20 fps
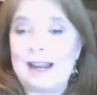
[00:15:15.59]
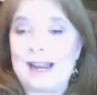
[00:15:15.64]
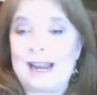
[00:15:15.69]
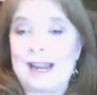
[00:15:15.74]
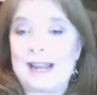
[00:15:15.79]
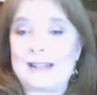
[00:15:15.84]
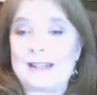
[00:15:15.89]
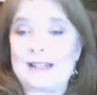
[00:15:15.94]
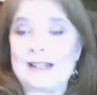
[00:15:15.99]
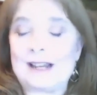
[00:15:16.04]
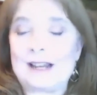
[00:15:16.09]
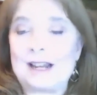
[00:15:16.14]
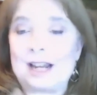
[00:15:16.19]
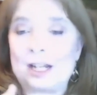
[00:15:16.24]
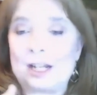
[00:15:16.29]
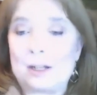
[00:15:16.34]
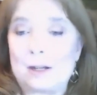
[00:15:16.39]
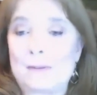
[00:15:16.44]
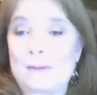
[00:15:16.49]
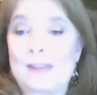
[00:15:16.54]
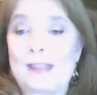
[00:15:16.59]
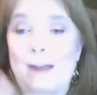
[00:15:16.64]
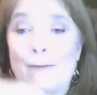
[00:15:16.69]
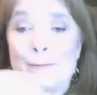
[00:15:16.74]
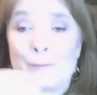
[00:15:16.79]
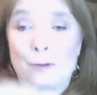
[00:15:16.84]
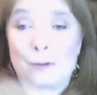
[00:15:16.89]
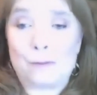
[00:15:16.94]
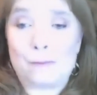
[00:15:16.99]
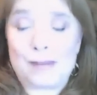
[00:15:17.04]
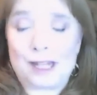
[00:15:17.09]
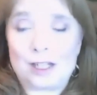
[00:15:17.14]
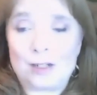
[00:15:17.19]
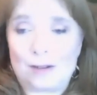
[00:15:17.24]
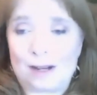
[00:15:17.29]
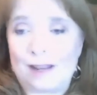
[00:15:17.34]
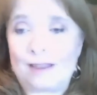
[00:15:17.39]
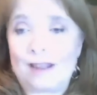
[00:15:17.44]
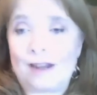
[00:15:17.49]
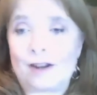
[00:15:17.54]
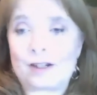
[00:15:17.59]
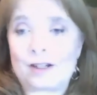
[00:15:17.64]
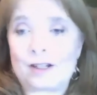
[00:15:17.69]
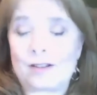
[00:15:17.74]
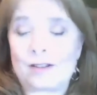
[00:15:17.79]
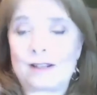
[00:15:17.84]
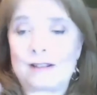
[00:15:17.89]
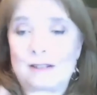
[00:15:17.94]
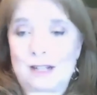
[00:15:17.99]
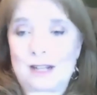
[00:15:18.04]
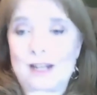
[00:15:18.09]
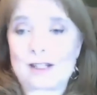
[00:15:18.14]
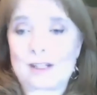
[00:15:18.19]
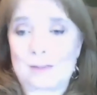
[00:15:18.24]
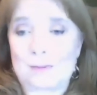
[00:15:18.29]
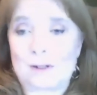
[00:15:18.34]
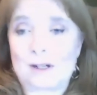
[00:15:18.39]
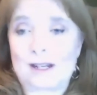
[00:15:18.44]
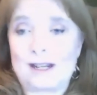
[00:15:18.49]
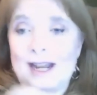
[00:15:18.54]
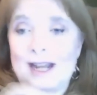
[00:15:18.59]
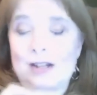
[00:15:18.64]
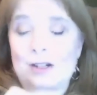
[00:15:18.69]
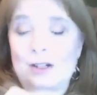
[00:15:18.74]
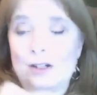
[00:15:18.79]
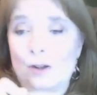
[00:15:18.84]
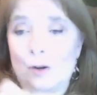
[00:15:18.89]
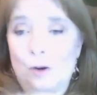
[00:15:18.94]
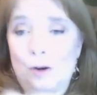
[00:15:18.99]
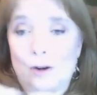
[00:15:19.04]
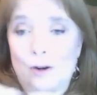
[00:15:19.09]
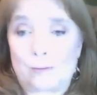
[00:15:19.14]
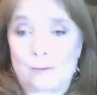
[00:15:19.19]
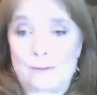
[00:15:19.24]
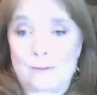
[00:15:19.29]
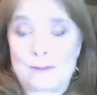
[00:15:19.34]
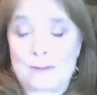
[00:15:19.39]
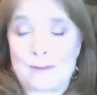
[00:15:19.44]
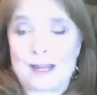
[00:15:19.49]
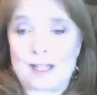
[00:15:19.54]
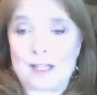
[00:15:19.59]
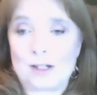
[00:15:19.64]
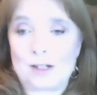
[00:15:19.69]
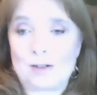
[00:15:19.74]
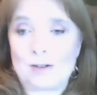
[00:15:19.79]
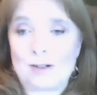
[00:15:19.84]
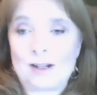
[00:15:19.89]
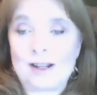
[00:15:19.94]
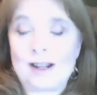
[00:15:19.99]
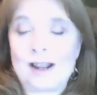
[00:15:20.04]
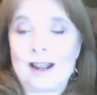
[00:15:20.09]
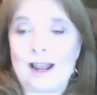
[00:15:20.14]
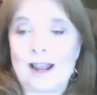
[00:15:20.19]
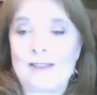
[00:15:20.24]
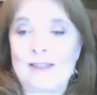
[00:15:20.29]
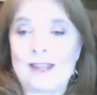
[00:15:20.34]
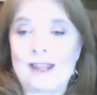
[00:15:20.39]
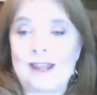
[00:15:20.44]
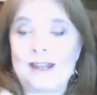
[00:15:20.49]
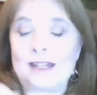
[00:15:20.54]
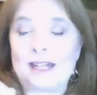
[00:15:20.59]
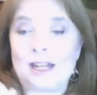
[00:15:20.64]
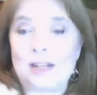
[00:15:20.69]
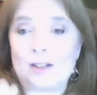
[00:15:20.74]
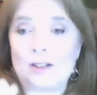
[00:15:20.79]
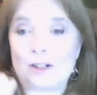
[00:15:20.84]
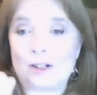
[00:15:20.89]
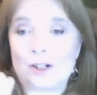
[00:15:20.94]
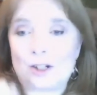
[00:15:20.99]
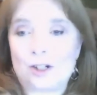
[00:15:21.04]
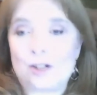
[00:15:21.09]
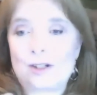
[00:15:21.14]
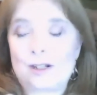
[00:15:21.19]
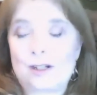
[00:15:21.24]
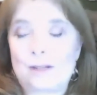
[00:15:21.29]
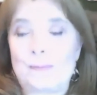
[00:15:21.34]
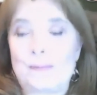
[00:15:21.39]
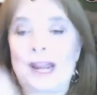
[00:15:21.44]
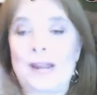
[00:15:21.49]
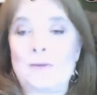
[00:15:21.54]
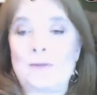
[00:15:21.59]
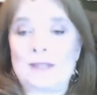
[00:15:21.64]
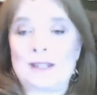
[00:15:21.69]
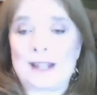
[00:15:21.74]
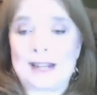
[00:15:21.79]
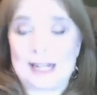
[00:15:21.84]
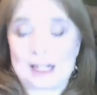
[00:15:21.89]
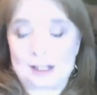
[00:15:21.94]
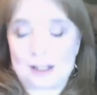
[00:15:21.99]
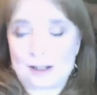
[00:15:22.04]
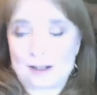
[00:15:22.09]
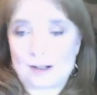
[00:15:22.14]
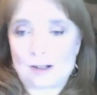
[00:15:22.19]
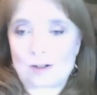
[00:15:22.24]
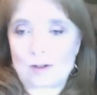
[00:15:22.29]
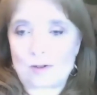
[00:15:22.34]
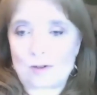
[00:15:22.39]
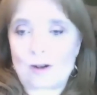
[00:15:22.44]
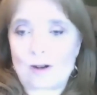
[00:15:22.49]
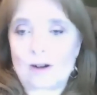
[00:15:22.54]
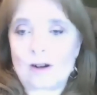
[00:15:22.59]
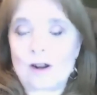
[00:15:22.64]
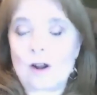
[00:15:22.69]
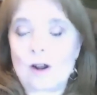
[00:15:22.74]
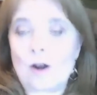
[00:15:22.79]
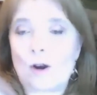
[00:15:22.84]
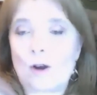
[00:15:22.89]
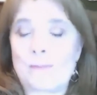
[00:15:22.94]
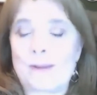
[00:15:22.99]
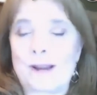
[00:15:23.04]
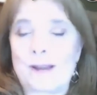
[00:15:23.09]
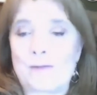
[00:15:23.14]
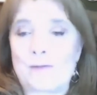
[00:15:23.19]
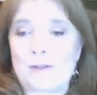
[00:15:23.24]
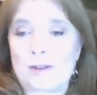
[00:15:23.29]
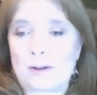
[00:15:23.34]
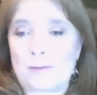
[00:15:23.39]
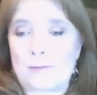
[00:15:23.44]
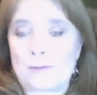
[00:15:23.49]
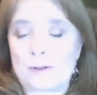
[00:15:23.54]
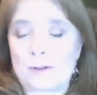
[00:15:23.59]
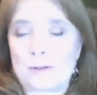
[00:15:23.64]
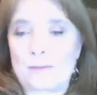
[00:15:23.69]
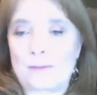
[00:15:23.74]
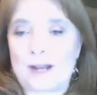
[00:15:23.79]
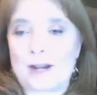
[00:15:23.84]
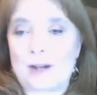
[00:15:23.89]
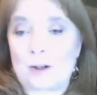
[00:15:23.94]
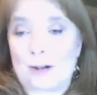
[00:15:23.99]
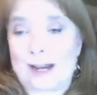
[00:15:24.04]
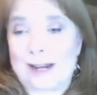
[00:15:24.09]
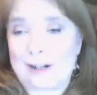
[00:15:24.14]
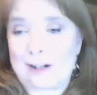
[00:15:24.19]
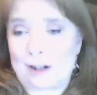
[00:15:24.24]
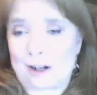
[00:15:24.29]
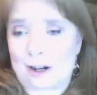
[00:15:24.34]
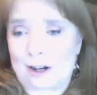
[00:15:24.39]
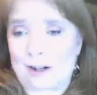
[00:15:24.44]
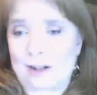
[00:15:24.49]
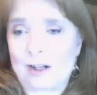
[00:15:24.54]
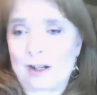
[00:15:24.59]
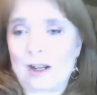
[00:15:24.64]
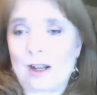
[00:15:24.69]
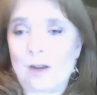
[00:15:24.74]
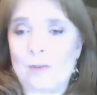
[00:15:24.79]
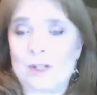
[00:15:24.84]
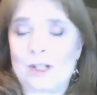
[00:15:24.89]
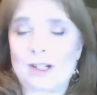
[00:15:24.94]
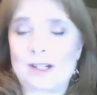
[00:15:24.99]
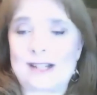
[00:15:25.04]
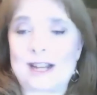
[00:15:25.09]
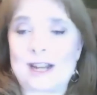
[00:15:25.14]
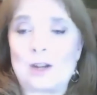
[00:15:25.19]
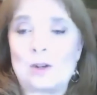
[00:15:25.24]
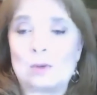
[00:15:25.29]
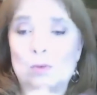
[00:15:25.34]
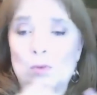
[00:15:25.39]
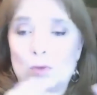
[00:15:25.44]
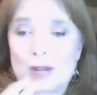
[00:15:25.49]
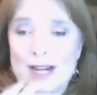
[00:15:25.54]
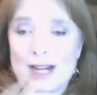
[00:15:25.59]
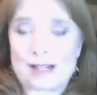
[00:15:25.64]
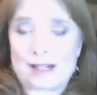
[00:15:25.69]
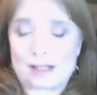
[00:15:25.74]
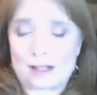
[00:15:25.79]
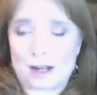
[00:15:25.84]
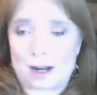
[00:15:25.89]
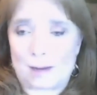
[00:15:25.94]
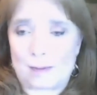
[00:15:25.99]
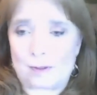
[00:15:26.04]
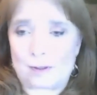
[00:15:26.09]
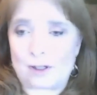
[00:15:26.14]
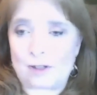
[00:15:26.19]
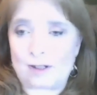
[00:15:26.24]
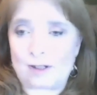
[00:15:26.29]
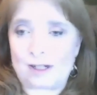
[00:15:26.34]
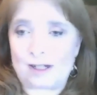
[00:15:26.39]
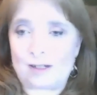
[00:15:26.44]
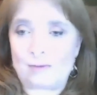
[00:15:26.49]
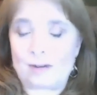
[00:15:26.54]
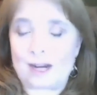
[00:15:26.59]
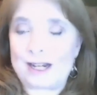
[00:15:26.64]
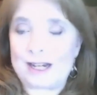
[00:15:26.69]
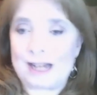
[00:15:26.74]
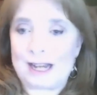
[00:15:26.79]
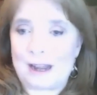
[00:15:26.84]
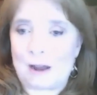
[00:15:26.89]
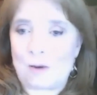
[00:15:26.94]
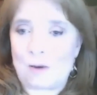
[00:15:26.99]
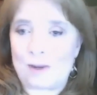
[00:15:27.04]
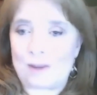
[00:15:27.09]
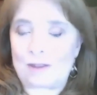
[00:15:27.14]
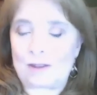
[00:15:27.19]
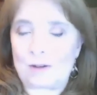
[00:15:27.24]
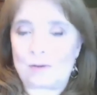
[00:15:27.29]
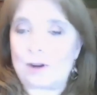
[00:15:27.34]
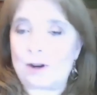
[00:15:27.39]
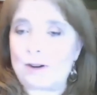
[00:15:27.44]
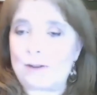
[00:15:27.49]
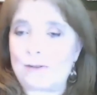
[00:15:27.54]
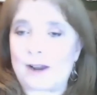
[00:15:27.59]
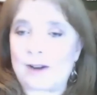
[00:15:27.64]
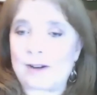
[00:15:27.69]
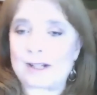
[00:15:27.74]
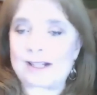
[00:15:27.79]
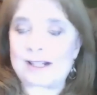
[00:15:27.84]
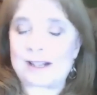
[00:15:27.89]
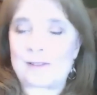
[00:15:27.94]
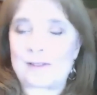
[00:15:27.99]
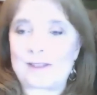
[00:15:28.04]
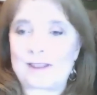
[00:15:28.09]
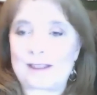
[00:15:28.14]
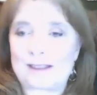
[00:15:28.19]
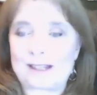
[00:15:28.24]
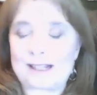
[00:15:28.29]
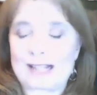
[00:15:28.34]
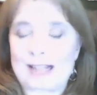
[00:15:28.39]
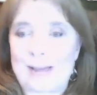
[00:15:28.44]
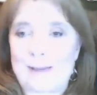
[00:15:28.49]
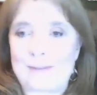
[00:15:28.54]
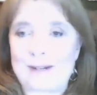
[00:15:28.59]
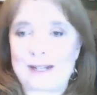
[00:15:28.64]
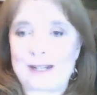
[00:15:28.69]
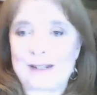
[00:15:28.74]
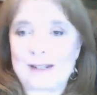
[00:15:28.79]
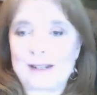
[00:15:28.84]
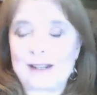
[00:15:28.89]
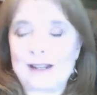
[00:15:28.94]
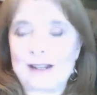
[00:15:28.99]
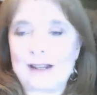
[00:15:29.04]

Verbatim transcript: And you can put that full menu in there so that the customer can actually order from the menu and then either choose to pay when they get to the store or pay for their food by credit card, which is a great opportunity right now with coronavirus and everything that's happening